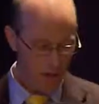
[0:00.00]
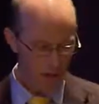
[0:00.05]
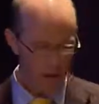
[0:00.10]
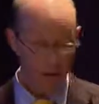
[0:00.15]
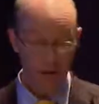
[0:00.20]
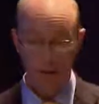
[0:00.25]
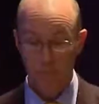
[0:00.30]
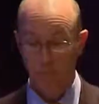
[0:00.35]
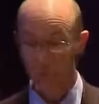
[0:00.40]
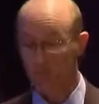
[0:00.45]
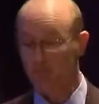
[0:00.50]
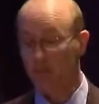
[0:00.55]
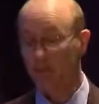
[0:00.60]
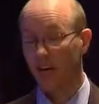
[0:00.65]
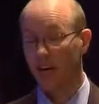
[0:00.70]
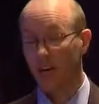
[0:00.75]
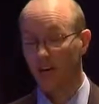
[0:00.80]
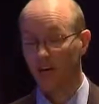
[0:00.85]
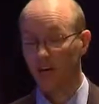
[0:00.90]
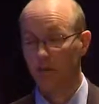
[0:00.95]
Actually,
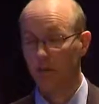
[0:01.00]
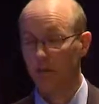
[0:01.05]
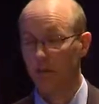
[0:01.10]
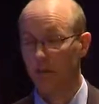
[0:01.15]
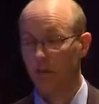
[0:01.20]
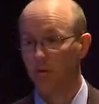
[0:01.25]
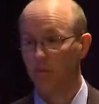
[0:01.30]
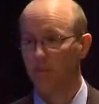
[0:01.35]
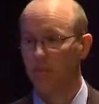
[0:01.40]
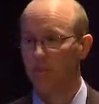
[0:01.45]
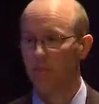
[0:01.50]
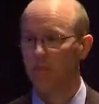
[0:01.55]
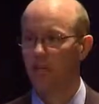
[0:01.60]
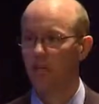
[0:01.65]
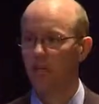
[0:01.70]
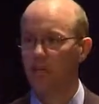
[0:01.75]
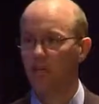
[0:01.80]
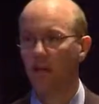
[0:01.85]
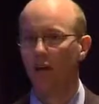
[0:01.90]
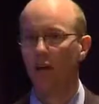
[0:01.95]
I had a good example of this the
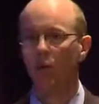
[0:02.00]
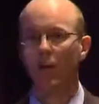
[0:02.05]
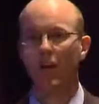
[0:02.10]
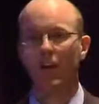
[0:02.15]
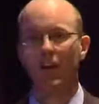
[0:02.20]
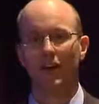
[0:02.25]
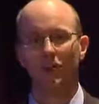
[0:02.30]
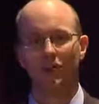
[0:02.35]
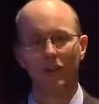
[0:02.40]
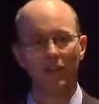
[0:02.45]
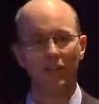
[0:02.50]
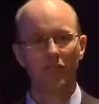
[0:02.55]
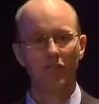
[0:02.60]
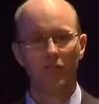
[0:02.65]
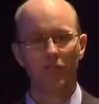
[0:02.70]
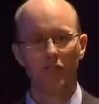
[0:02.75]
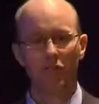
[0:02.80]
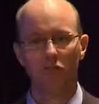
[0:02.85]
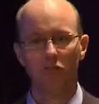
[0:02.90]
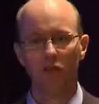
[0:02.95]
other day when I had
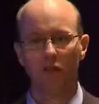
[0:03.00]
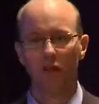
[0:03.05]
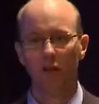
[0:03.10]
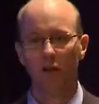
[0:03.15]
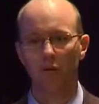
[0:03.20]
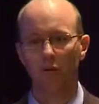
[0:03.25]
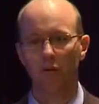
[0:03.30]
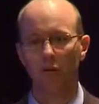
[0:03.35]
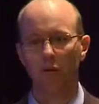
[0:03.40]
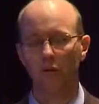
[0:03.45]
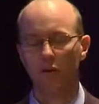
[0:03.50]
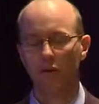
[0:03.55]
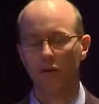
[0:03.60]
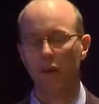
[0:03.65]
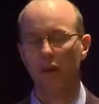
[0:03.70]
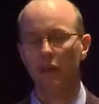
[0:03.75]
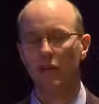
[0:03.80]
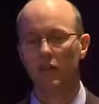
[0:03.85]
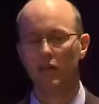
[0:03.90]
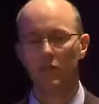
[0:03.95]
an
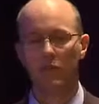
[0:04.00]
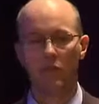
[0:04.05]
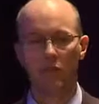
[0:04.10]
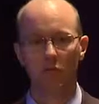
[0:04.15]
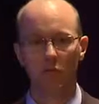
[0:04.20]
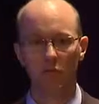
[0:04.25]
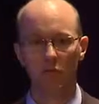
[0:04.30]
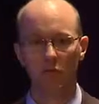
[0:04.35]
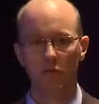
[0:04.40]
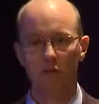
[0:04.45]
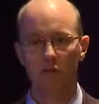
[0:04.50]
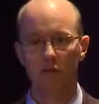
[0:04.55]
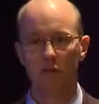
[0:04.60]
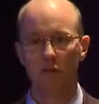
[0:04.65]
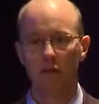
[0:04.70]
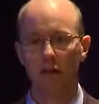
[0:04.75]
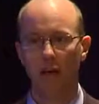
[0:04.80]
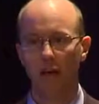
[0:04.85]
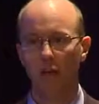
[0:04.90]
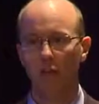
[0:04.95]
analyst from a
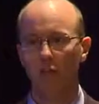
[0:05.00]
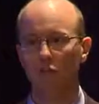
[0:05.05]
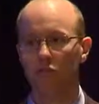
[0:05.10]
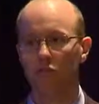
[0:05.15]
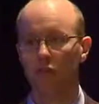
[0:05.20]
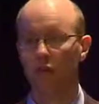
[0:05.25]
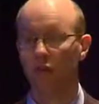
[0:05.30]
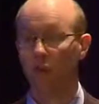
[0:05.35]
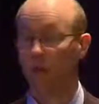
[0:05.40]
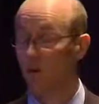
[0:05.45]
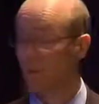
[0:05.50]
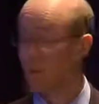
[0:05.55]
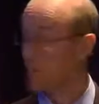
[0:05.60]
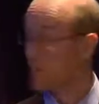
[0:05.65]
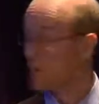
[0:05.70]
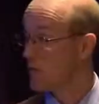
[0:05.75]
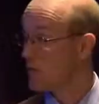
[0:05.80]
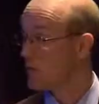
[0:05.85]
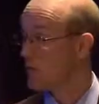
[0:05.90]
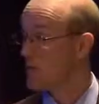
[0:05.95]
research house in one of
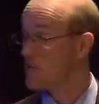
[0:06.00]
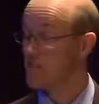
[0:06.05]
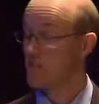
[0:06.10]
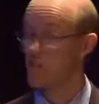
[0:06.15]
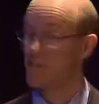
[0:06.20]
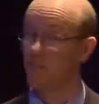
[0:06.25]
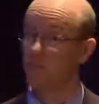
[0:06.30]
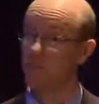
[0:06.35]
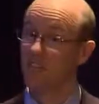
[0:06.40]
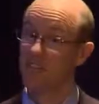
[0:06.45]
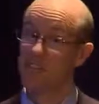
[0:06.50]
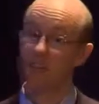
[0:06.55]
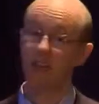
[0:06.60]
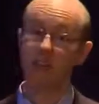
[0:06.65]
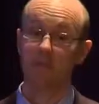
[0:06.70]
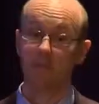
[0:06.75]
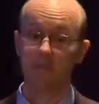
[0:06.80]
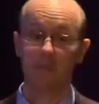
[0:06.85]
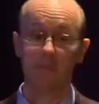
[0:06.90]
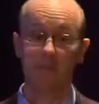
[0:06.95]
my sessions, and he said,
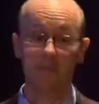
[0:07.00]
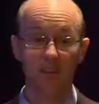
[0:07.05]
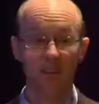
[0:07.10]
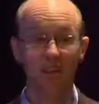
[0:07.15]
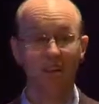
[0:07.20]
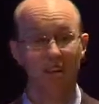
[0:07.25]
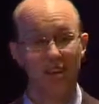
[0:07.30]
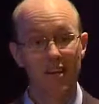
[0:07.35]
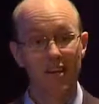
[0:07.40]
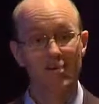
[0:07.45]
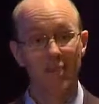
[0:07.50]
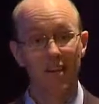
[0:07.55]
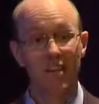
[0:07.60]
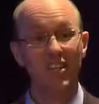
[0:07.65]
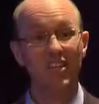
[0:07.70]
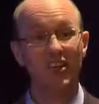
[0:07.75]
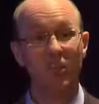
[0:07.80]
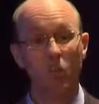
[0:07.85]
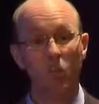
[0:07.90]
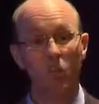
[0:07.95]
yeah, Simon, but
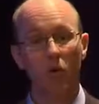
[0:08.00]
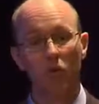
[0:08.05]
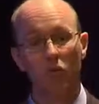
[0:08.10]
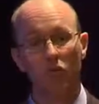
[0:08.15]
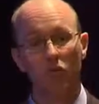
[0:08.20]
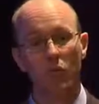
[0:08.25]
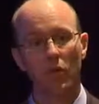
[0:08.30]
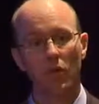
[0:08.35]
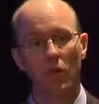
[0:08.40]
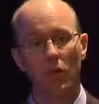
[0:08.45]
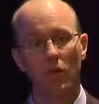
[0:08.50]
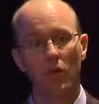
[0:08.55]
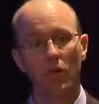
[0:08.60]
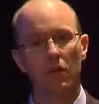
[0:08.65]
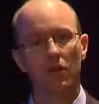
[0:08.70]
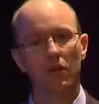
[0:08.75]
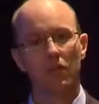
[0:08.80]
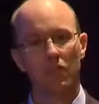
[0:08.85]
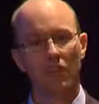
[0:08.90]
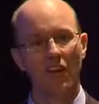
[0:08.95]
you don't want to be
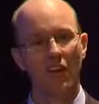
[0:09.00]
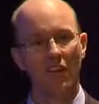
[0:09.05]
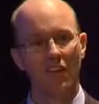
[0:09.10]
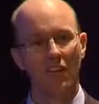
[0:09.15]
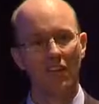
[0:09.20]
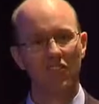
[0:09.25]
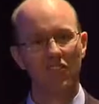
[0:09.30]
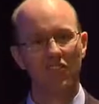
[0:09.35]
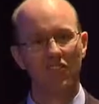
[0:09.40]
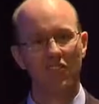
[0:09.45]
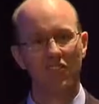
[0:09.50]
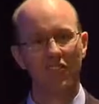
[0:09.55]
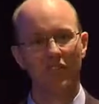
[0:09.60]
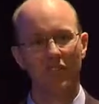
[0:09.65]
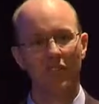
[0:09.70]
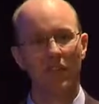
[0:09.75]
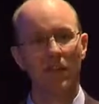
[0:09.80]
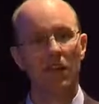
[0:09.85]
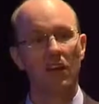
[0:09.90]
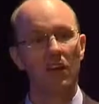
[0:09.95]
selling this sort of
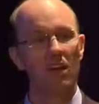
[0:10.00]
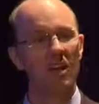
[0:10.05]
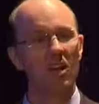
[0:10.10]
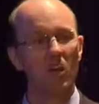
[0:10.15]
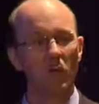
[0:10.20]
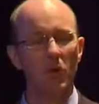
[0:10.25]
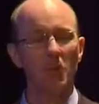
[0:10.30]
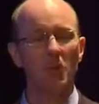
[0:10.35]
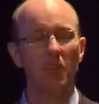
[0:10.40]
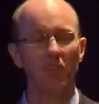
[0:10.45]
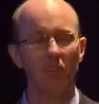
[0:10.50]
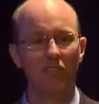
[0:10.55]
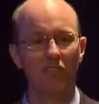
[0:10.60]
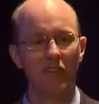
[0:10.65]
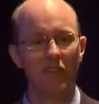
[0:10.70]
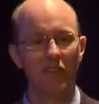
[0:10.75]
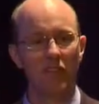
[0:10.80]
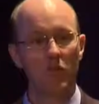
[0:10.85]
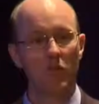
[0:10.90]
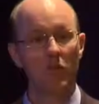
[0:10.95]
thing. You don't want to be
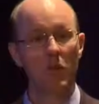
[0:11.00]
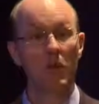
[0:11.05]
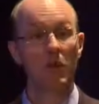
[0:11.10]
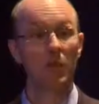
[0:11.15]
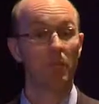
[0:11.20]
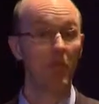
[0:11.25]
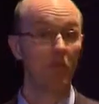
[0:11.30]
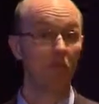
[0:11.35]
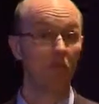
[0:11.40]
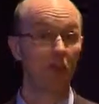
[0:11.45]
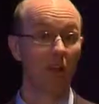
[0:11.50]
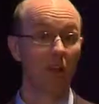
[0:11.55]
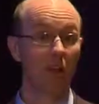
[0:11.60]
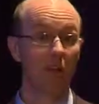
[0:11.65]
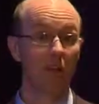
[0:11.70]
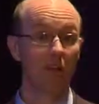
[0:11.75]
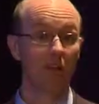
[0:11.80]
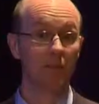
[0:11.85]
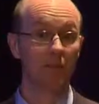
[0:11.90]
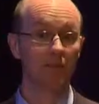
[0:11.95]
seen to be
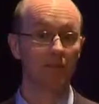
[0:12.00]
capitulating.